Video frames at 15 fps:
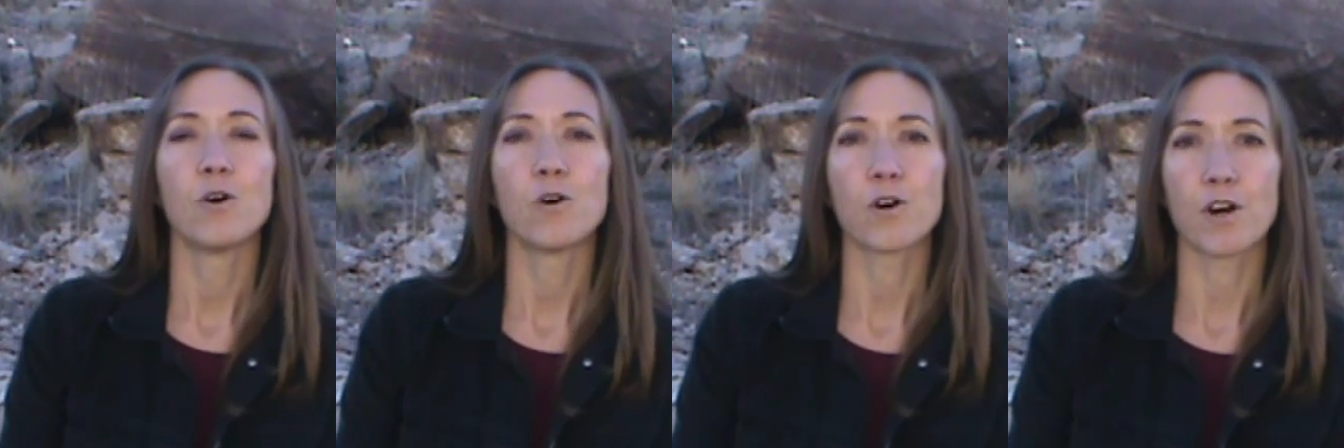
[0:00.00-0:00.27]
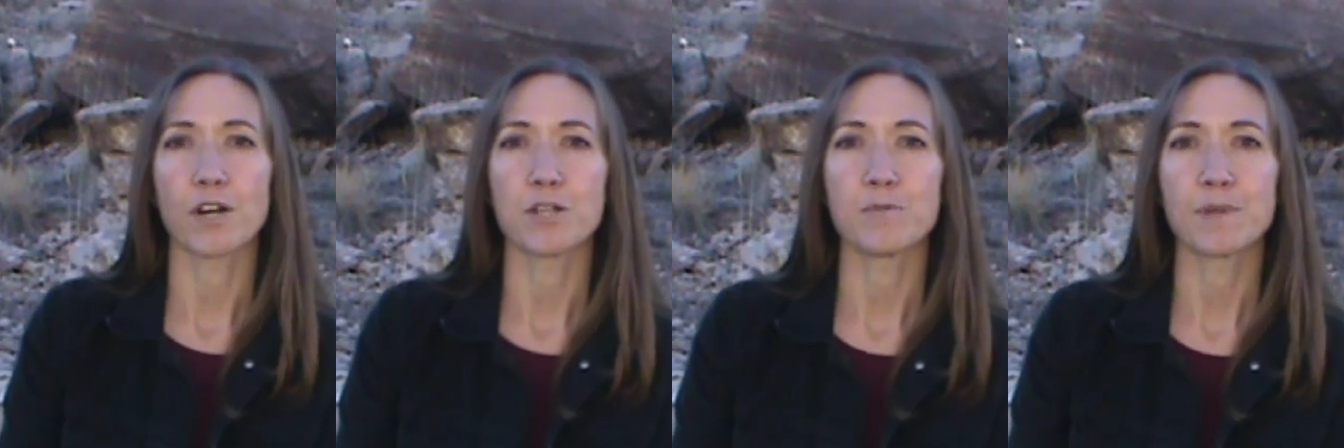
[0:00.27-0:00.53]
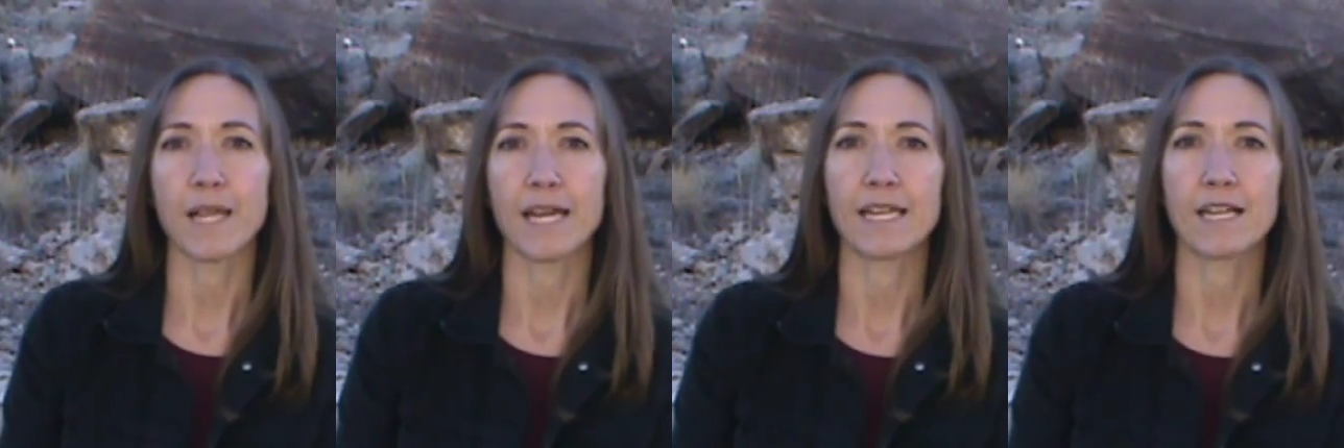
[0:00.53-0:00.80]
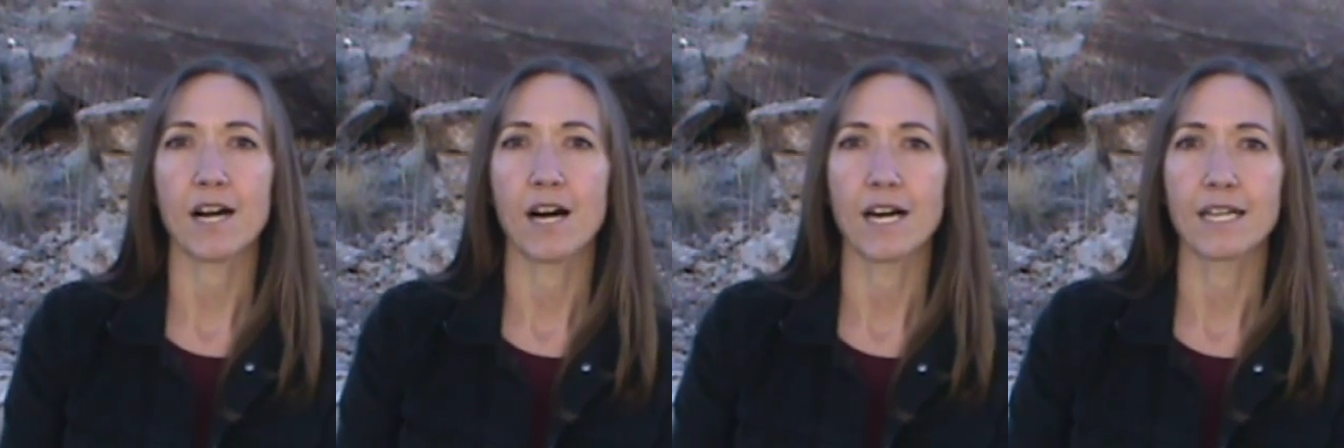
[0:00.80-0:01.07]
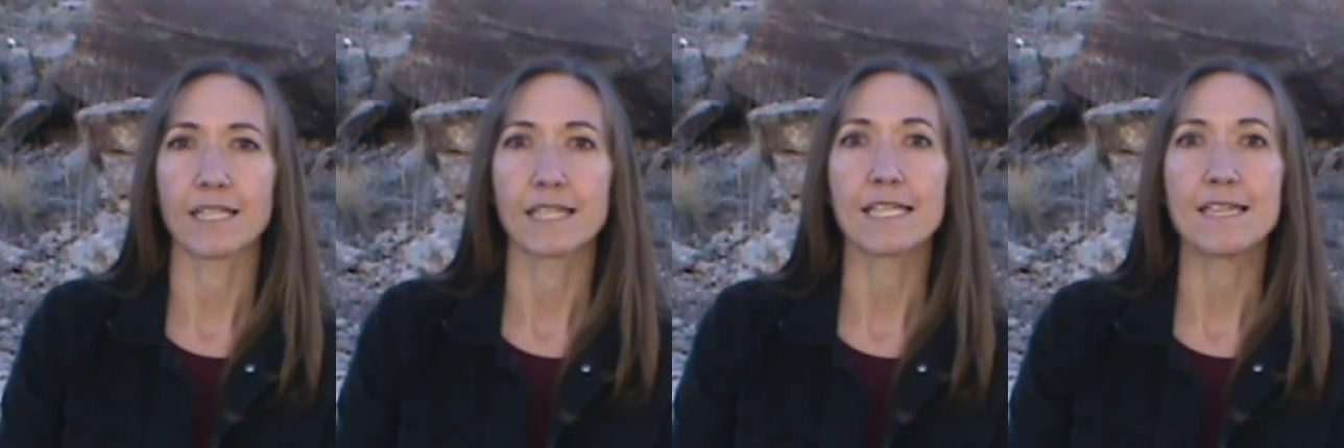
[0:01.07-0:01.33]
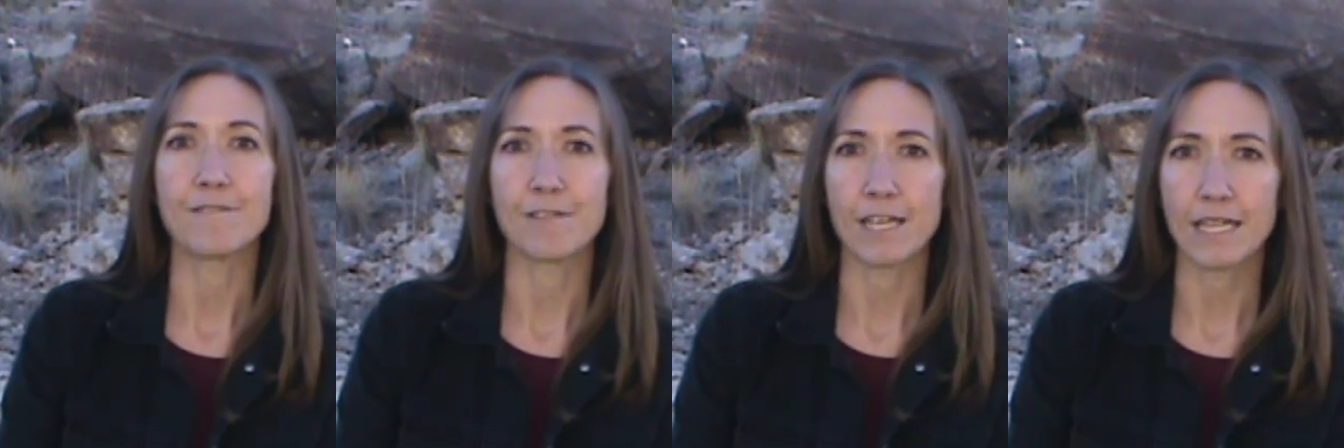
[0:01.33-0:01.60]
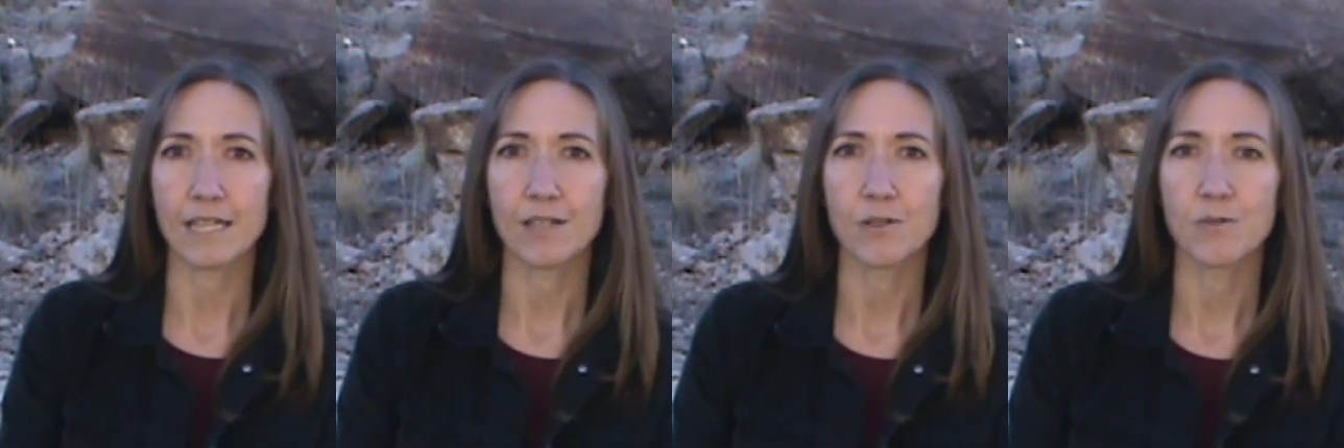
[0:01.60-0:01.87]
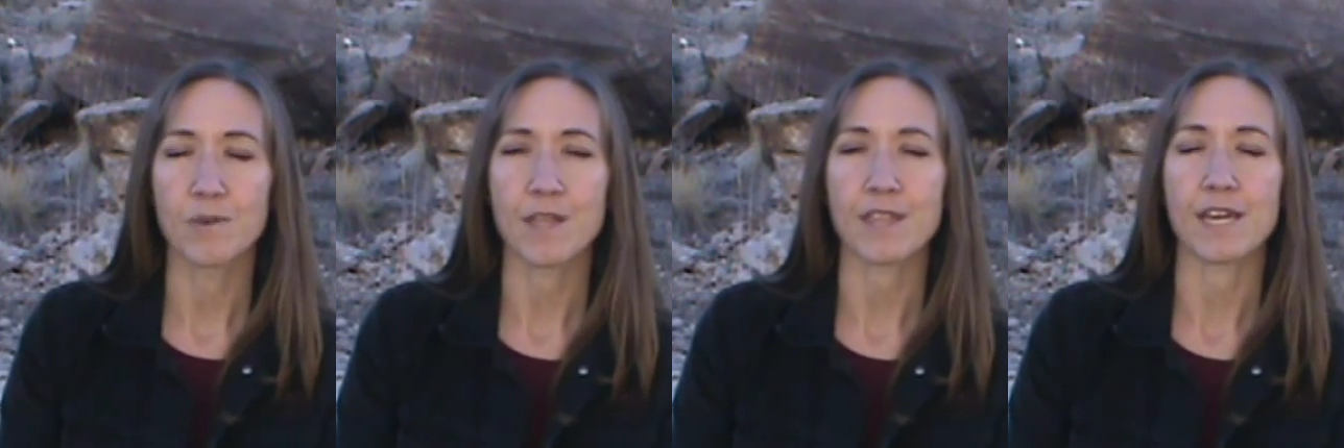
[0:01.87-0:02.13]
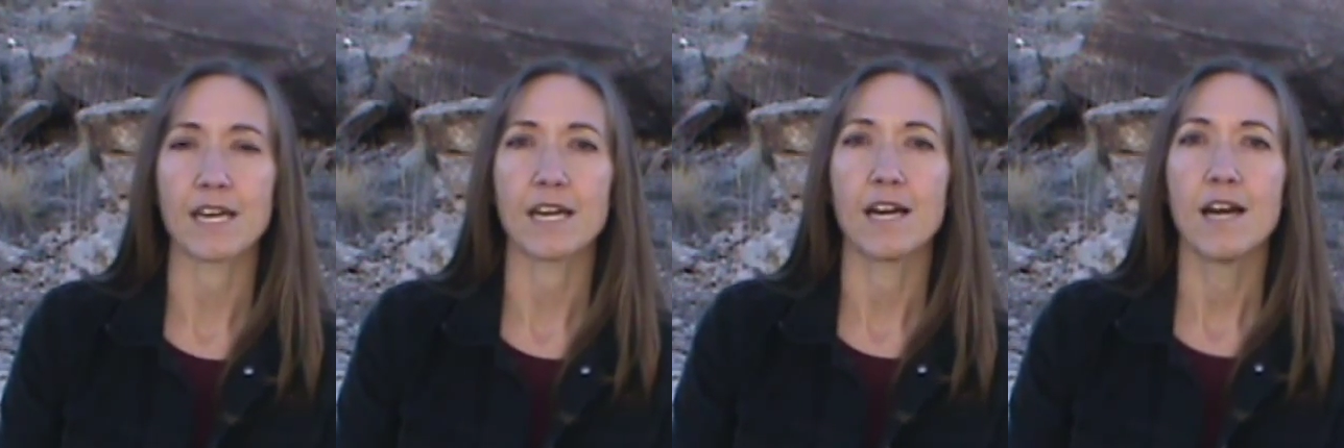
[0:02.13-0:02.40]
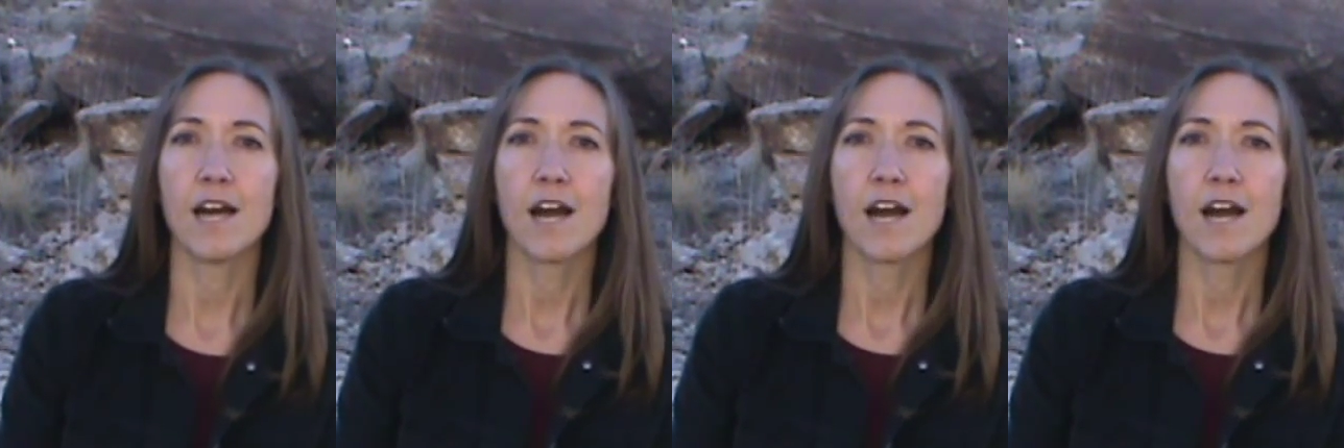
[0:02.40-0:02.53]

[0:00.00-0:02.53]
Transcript: or are you planning on leaving with it?